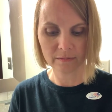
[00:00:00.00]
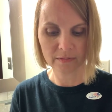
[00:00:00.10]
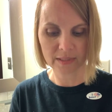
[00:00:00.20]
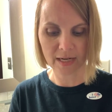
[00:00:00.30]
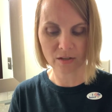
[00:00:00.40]

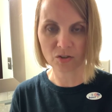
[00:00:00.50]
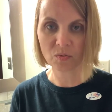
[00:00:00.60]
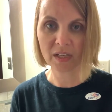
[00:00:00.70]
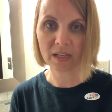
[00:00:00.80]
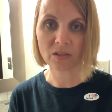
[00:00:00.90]
diagnosed
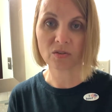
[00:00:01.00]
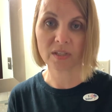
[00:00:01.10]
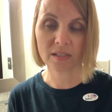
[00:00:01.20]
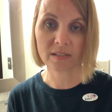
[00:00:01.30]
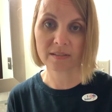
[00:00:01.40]
with cancer
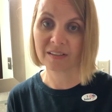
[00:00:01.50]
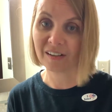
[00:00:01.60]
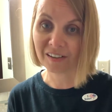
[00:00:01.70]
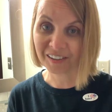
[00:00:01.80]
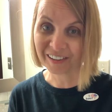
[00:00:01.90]
is
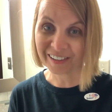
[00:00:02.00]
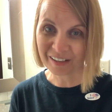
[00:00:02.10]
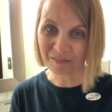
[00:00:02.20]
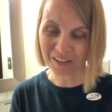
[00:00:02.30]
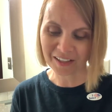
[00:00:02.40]
Young
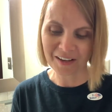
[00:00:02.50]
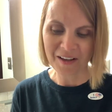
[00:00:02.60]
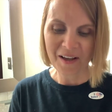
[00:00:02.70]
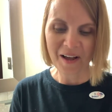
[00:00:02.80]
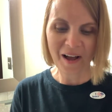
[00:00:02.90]
Living
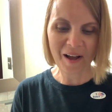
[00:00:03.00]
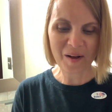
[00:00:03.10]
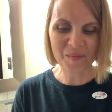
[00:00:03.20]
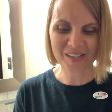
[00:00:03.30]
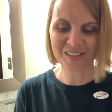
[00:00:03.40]

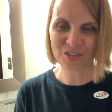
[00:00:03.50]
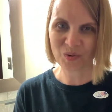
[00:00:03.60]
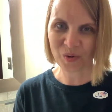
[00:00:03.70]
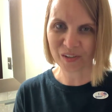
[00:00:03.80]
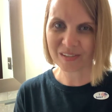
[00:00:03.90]

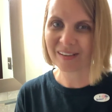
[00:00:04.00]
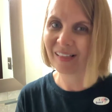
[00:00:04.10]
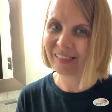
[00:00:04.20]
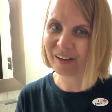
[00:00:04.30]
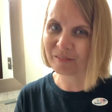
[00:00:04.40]
essential oils.
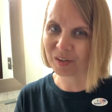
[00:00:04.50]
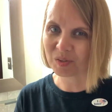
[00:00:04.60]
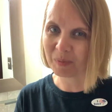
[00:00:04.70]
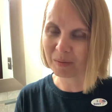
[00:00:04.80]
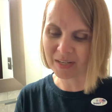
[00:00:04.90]
Love
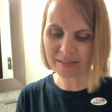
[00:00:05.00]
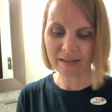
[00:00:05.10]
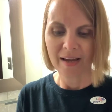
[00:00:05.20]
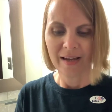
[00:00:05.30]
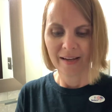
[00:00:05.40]
those babies.
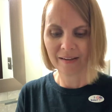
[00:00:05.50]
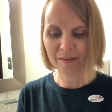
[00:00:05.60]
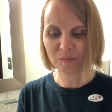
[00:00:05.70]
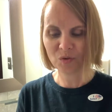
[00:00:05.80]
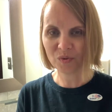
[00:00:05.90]

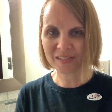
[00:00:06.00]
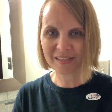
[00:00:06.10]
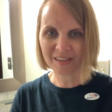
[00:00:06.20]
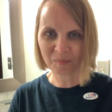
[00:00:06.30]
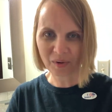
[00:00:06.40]
You will
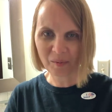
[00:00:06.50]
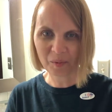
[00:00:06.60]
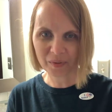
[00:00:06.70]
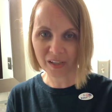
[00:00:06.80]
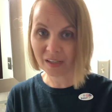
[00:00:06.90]
see them
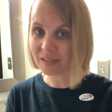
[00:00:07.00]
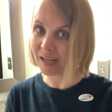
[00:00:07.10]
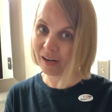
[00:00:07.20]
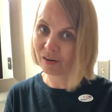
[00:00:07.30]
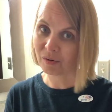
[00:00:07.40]
probably
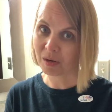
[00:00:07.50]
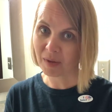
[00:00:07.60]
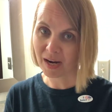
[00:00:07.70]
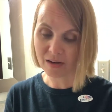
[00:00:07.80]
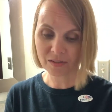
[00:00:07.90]
scattered around
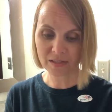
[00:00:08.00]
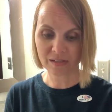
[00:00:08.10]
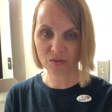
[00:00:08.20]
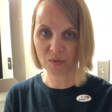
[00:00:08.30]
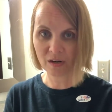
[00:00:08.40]
my house
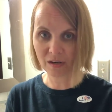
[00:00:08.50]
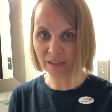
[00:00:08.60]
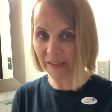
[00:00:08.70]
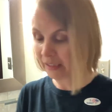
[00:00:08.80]
as we are cleaning